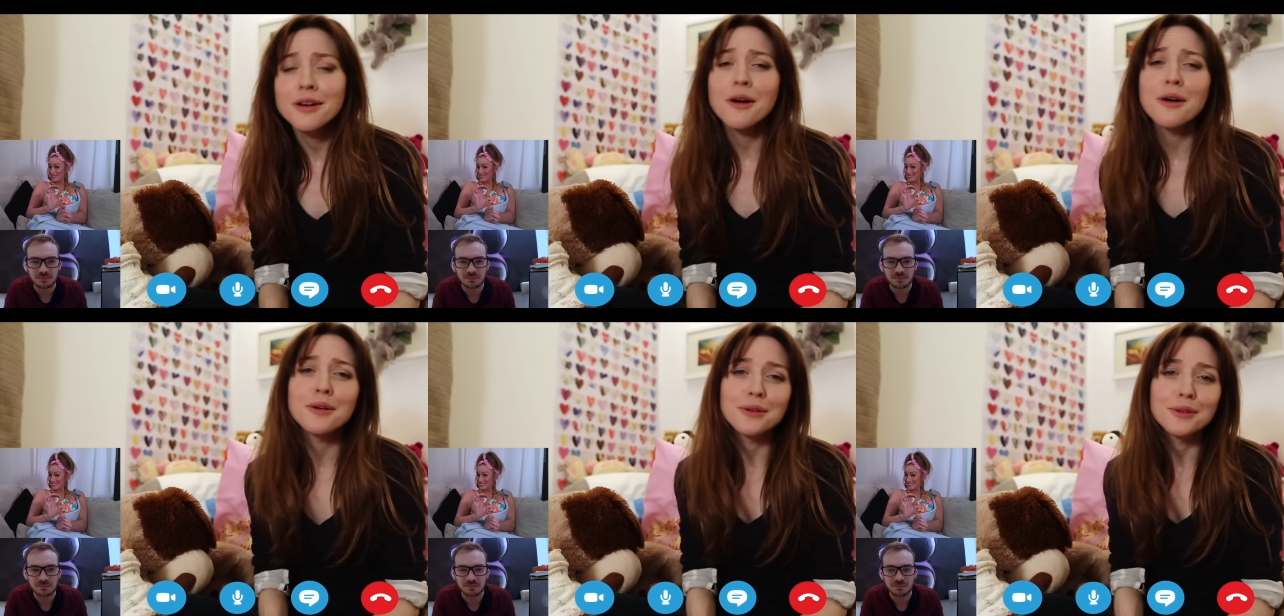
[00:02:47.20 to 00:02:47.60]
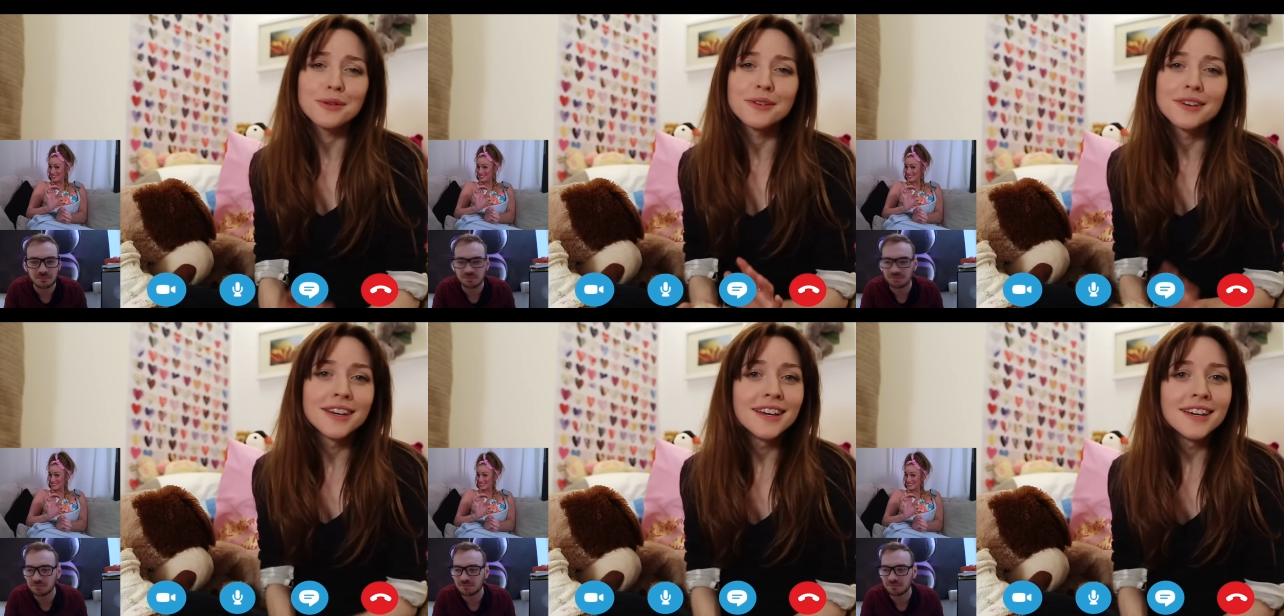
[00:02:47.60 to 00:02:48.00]

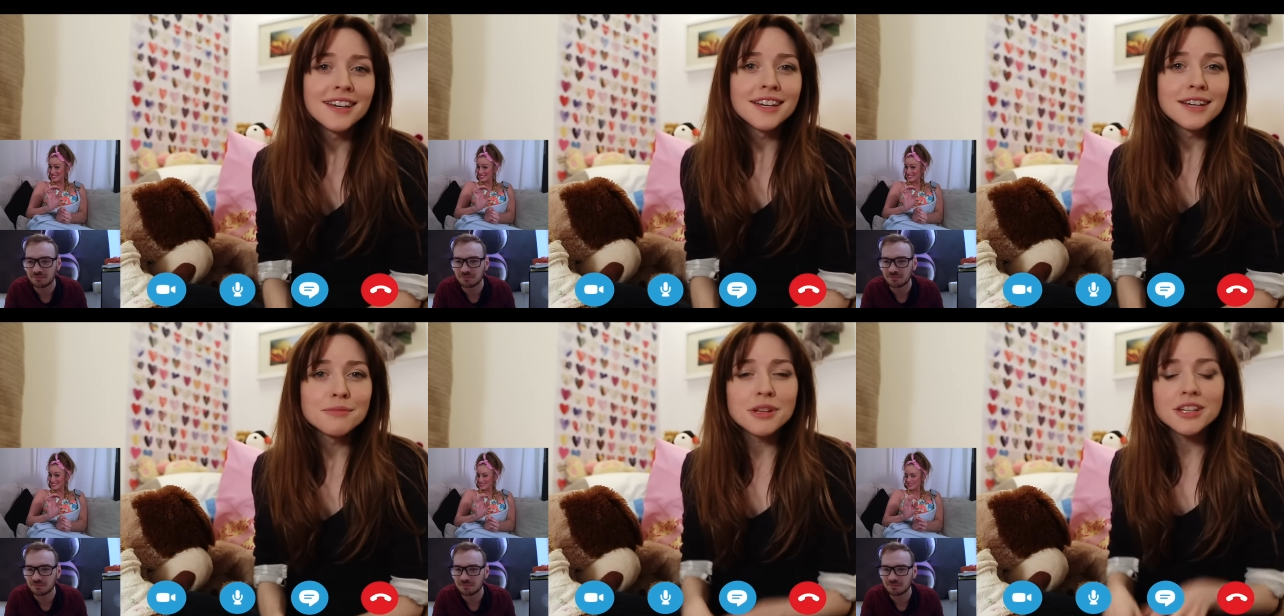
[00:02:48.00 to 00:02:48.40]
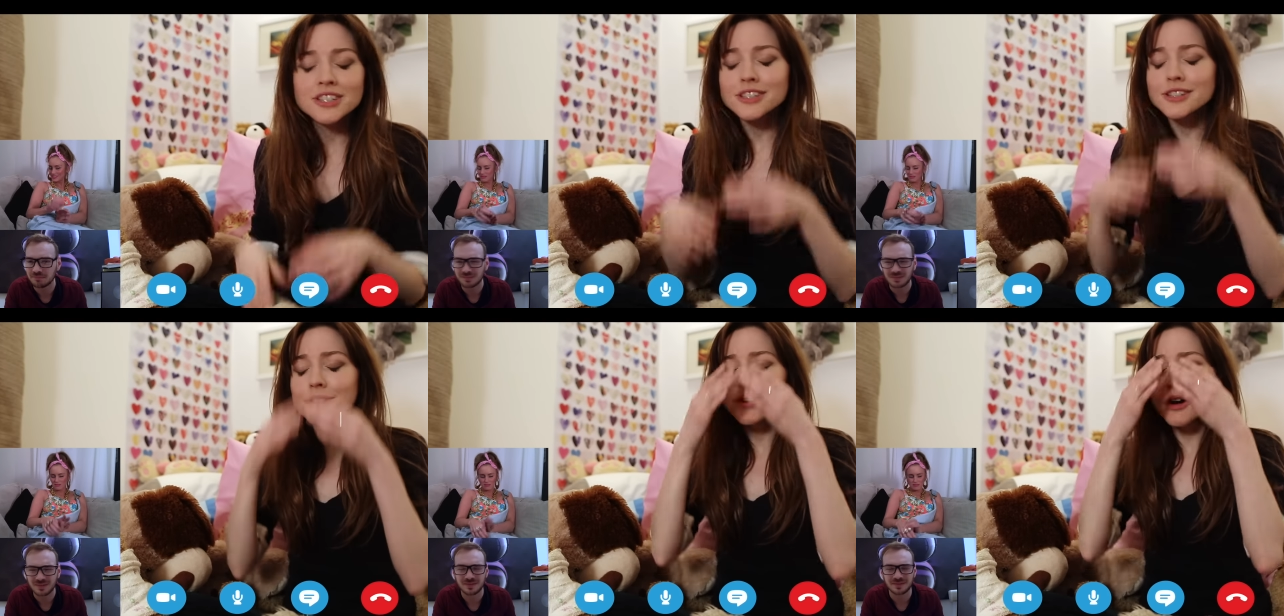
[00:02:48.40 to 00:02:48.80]
Speaker 1: No.
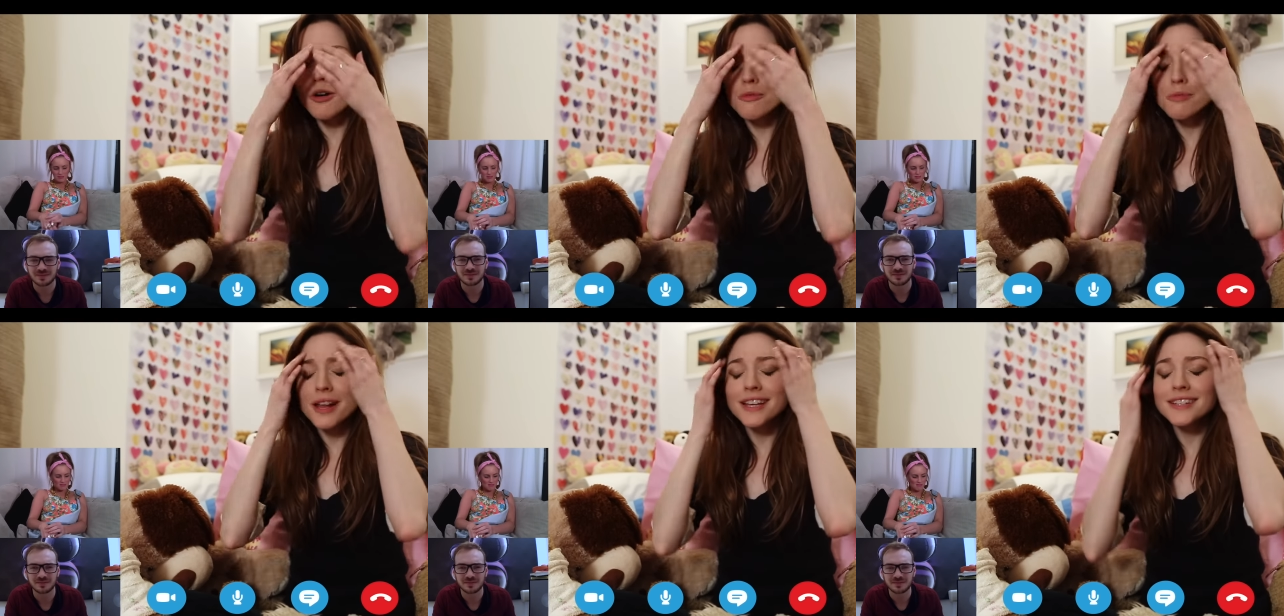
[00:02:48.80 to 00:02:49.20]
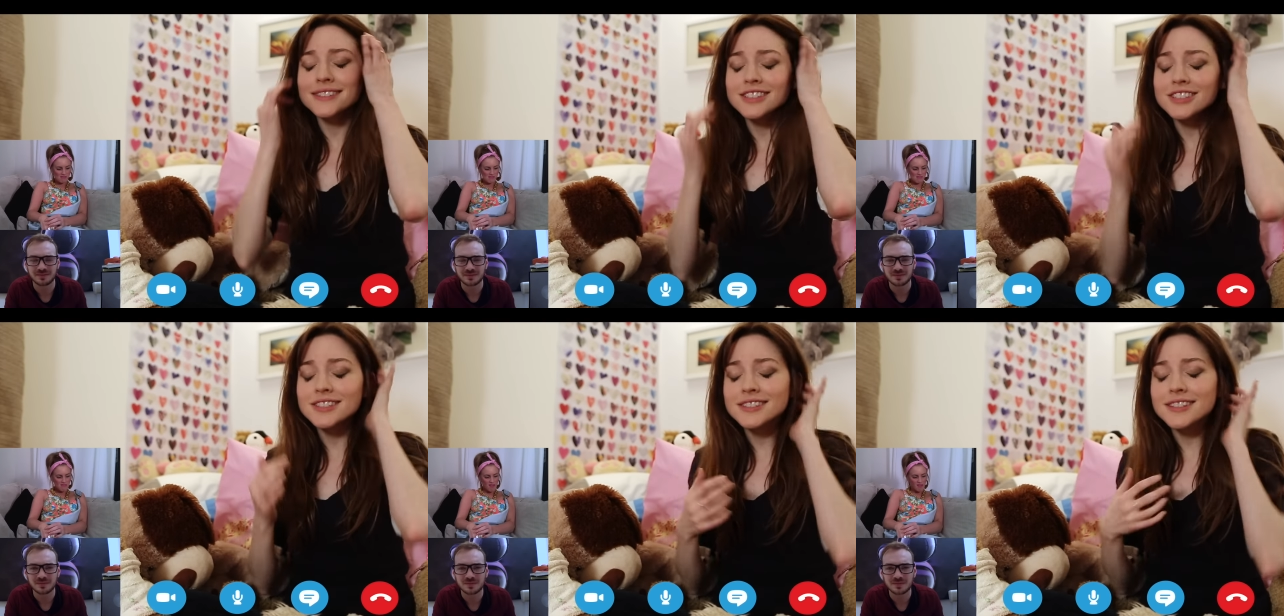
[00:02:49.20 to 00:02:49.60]
Plus, you know, the whole
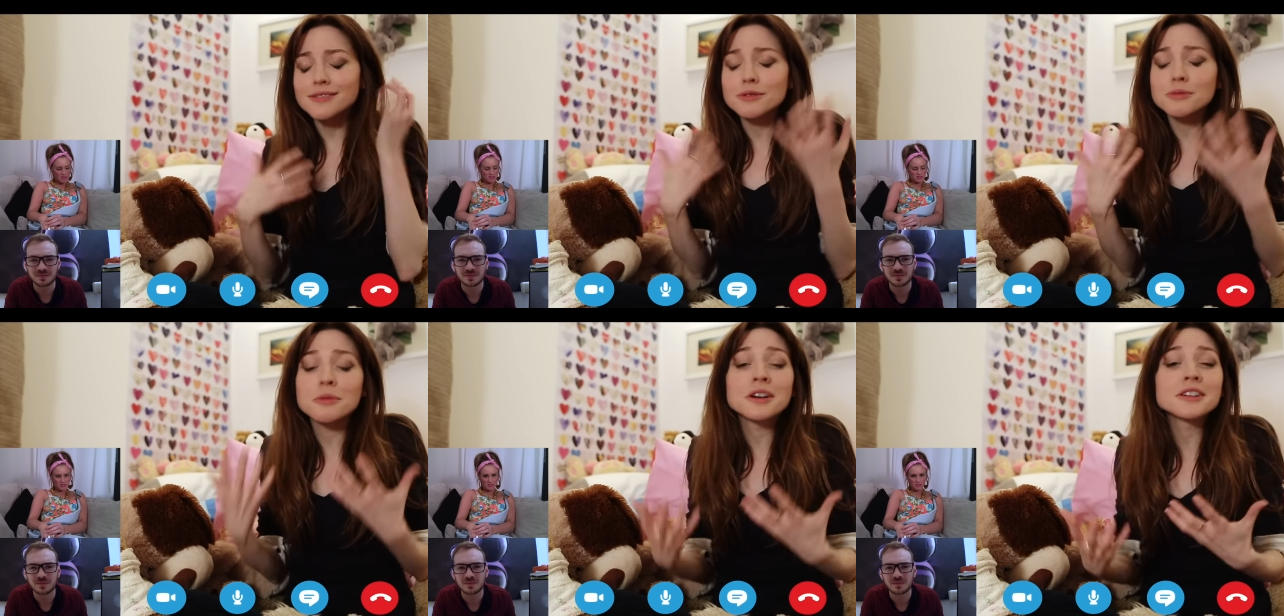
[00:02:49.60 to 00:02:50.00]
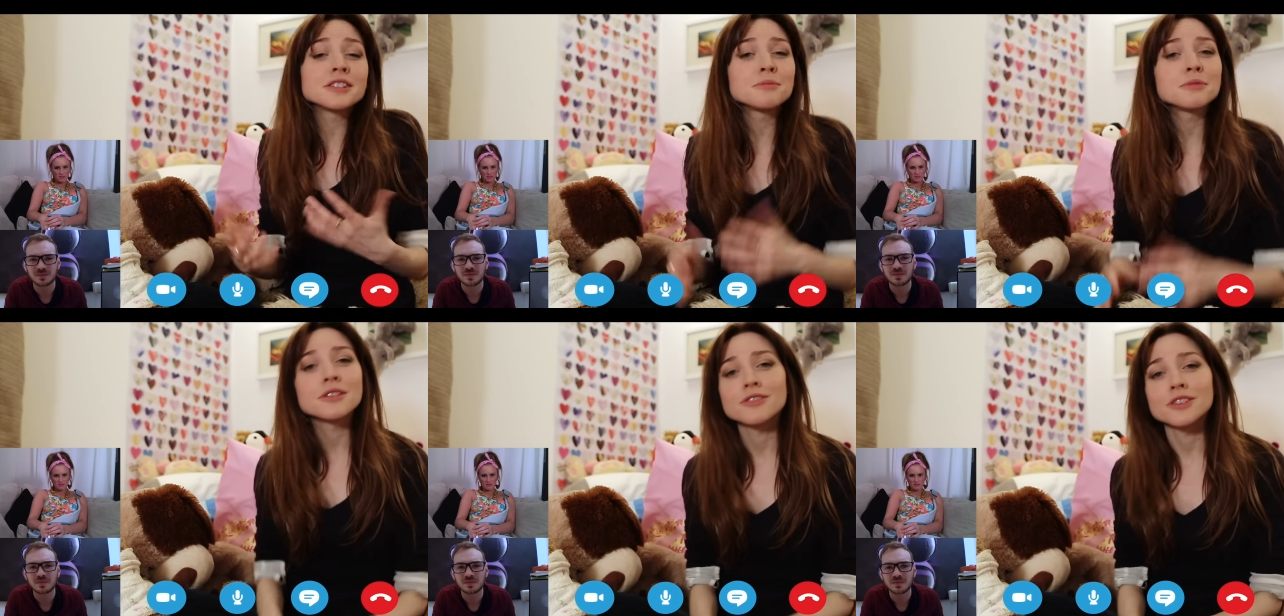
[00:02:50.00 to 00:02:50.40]
place, it just, it
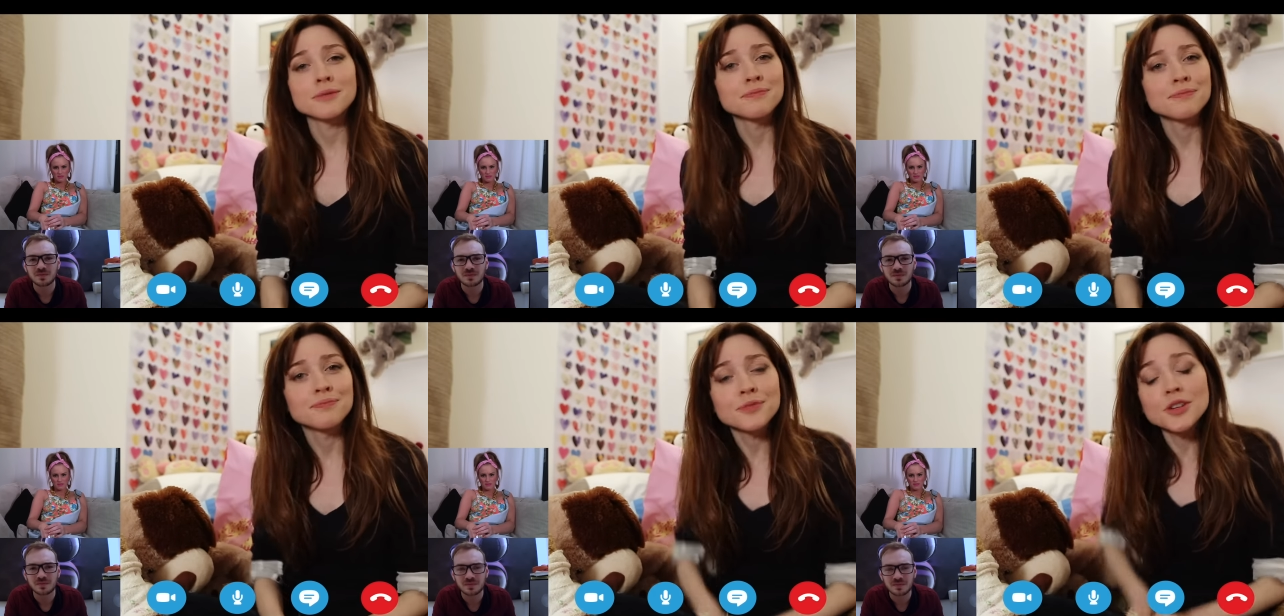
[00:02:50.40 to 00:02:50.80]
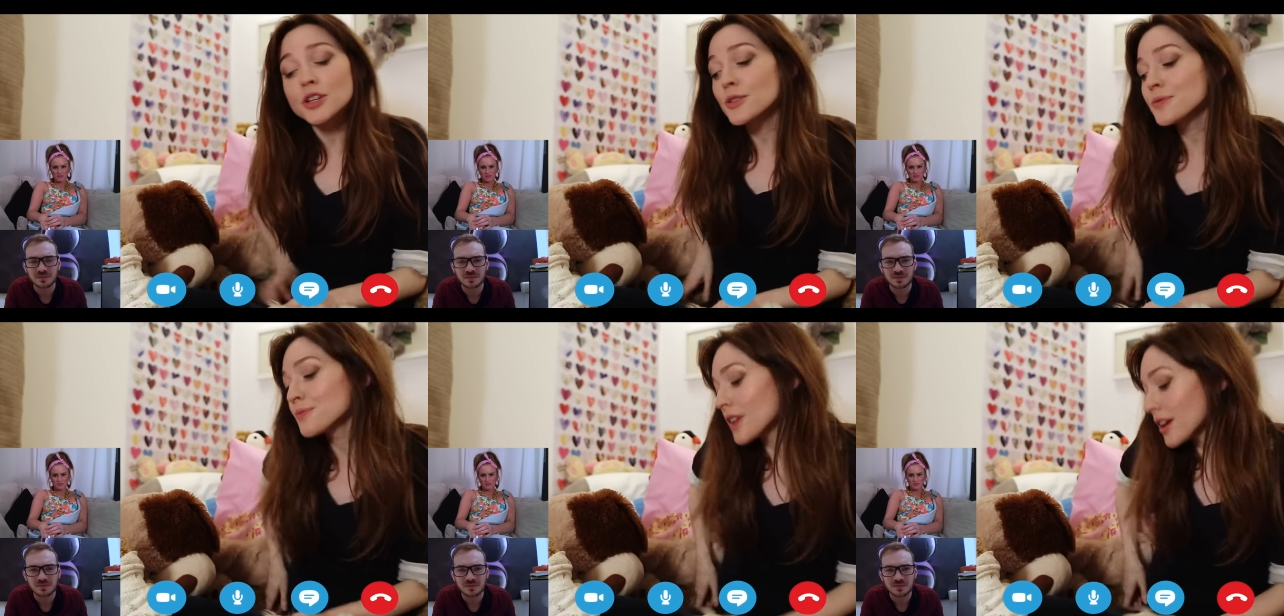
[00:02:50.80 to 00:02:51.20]
reminds me of him. You
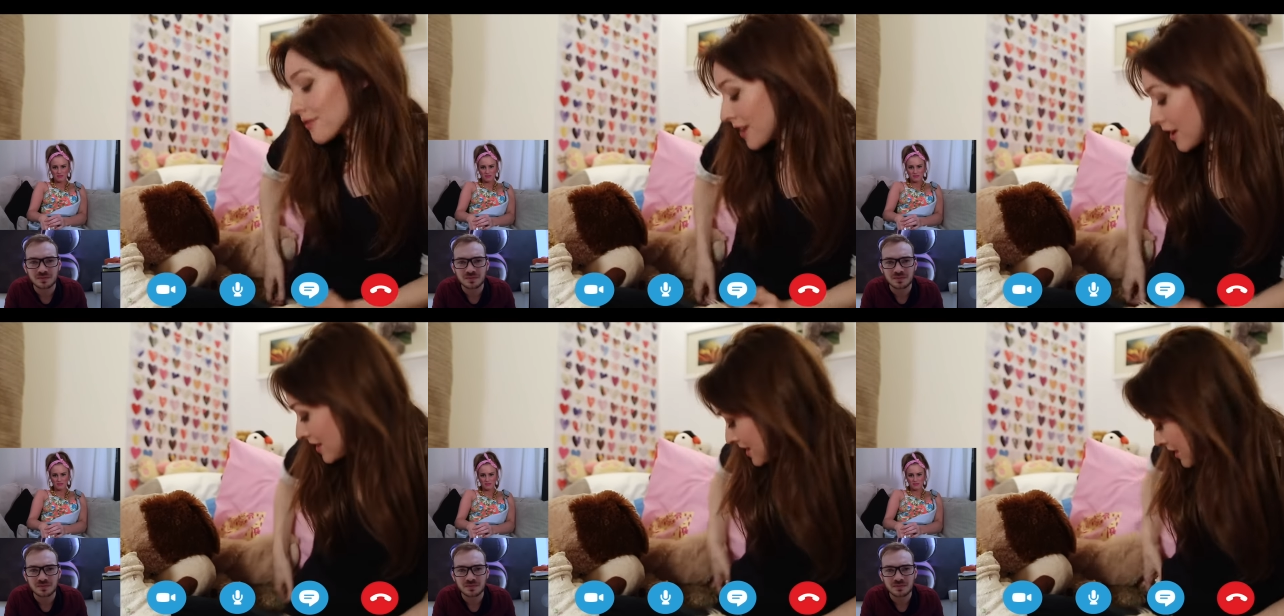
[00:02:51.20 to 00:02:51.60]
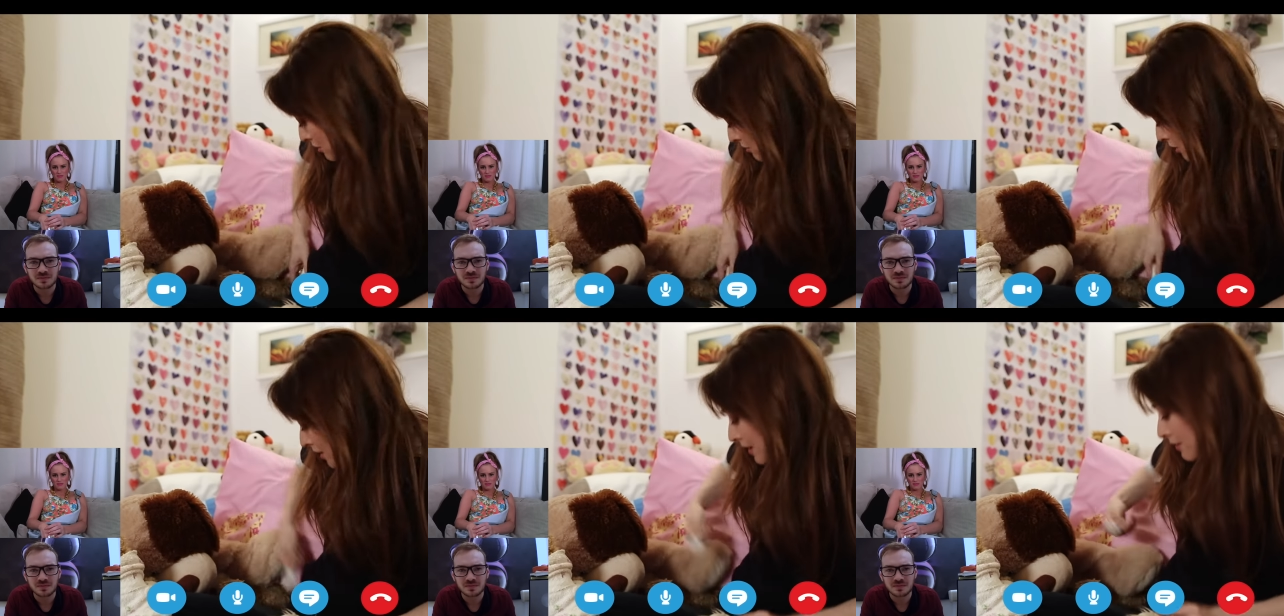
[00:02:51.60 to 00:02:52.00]
know, I found this
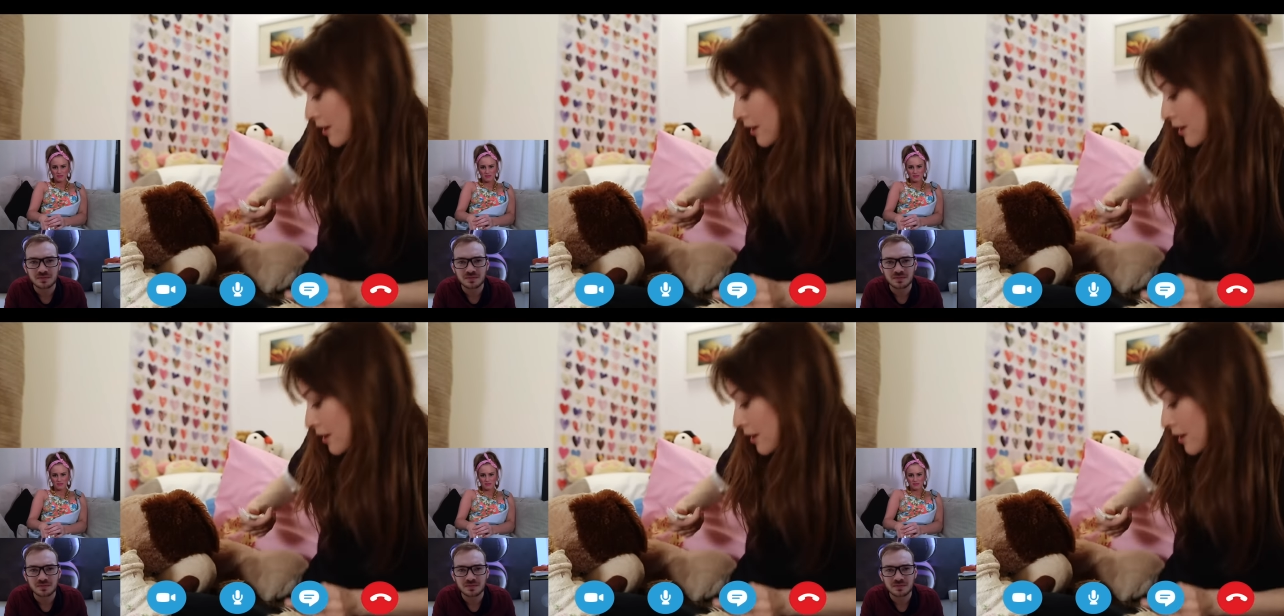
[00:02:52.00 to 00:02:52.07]
little note